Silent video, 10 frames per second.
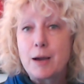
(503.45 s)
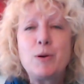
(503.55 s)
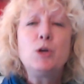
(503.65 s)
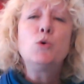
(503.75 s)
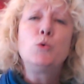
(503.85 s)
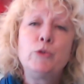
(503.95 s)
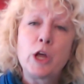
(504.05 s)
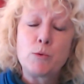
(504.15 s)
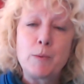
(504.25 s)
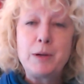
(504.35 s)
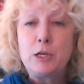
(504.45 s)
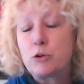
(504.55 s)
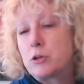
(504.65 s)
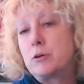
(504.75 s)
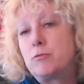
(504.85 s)
Now, we all know when we
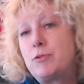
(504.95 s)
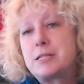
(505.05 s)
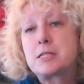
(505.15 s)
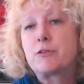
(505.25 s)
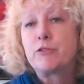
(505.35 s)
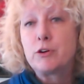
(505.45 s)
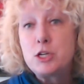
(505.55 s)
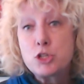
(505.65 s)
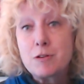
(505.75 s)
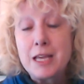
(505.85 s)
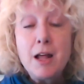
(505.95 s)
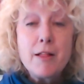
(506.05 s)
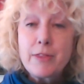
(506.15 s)
look at risk for injury,